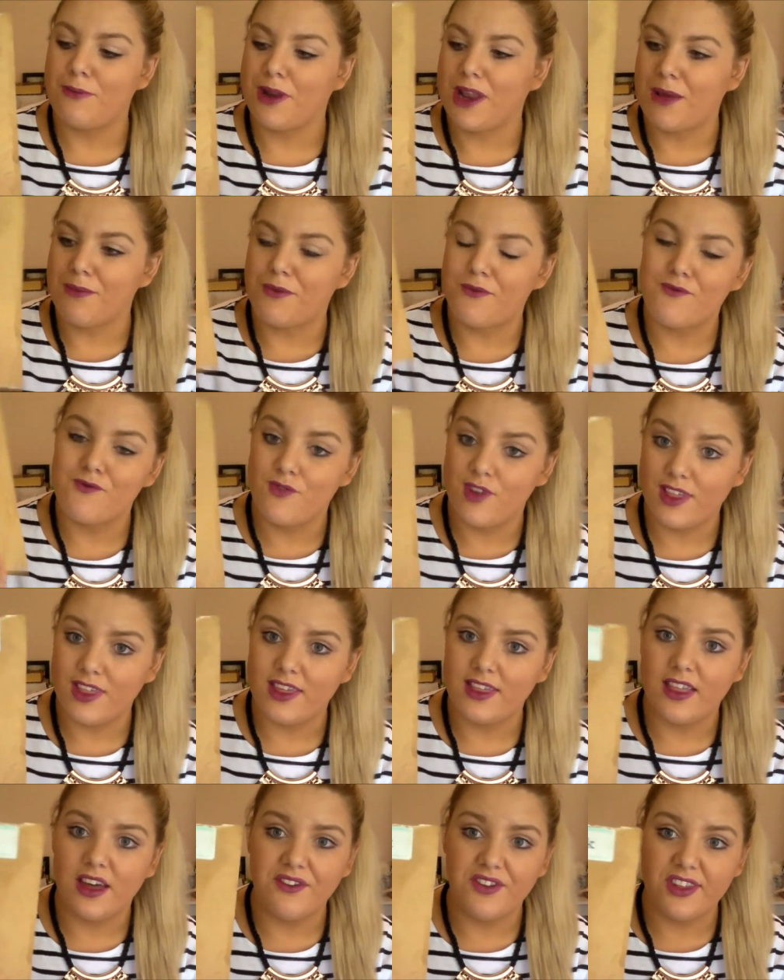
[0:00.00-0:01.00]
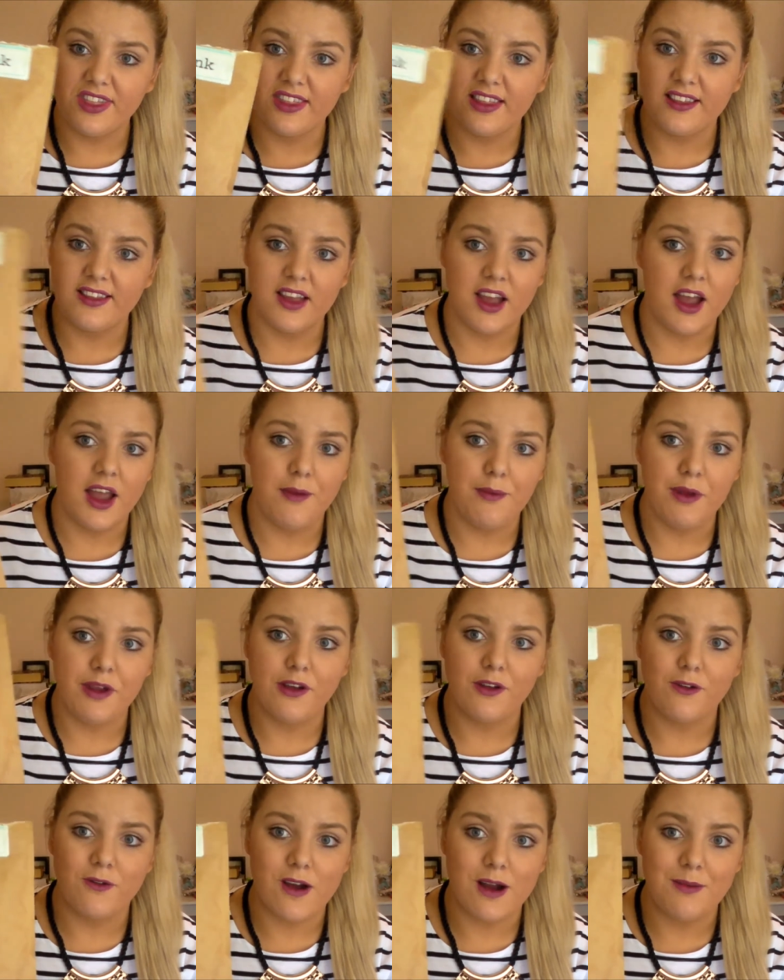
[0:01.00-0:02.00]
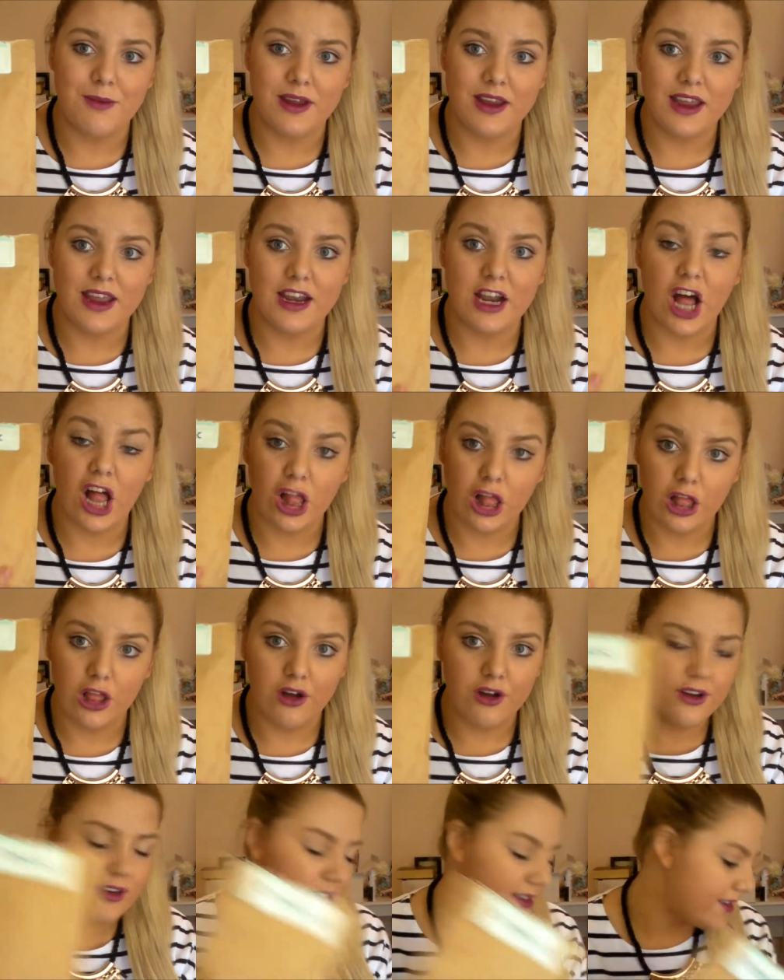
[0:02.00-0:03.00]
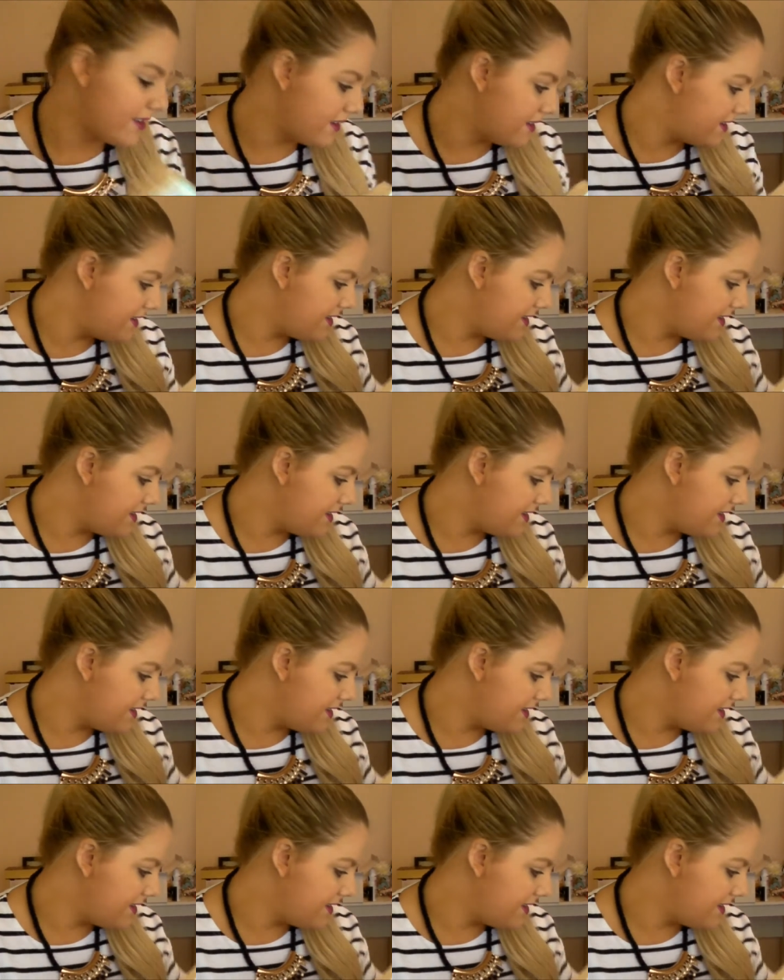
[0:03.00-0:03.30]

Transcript: But I've been really loving this. I've been grabbing it a lot.